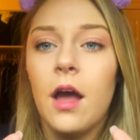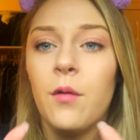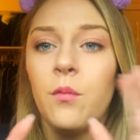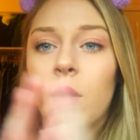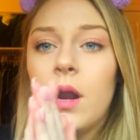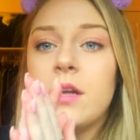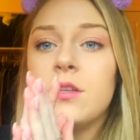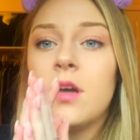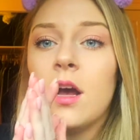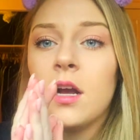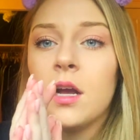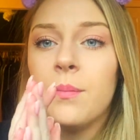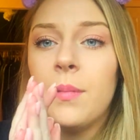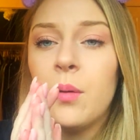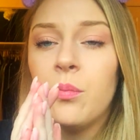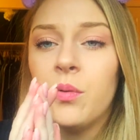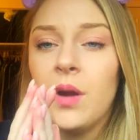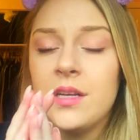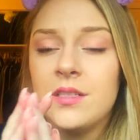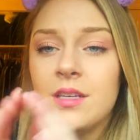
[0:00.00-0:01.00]
when I talk
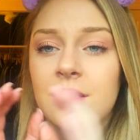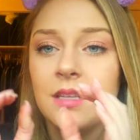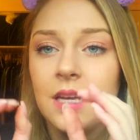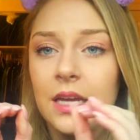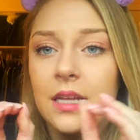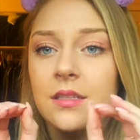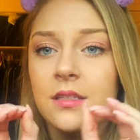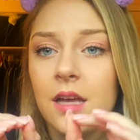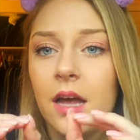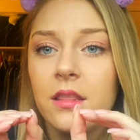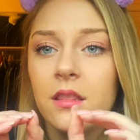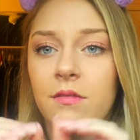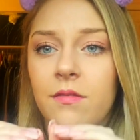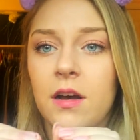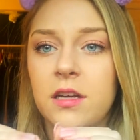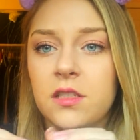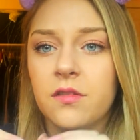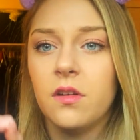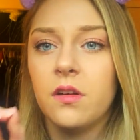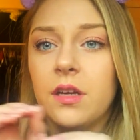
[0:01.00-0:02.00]
about prices inside the
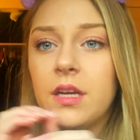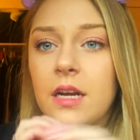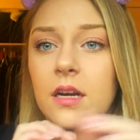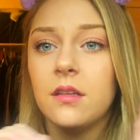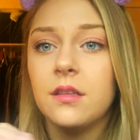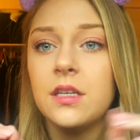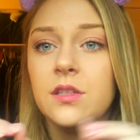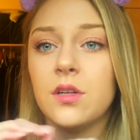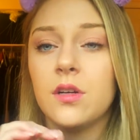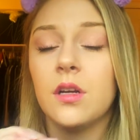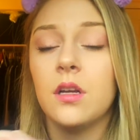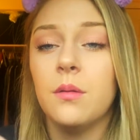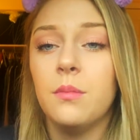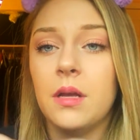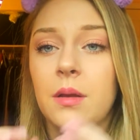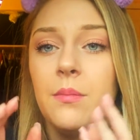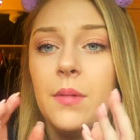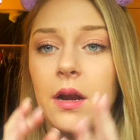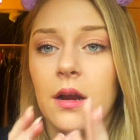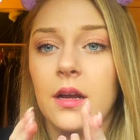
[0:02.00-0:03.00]
festival here, these are gonna
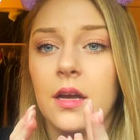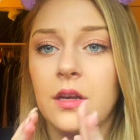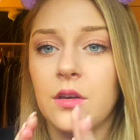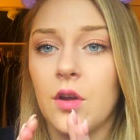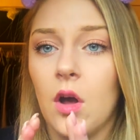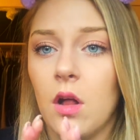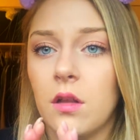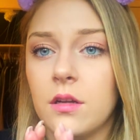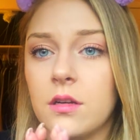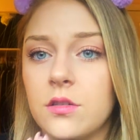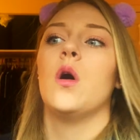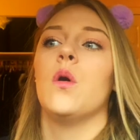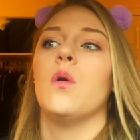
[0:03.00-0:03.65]
be American dollars.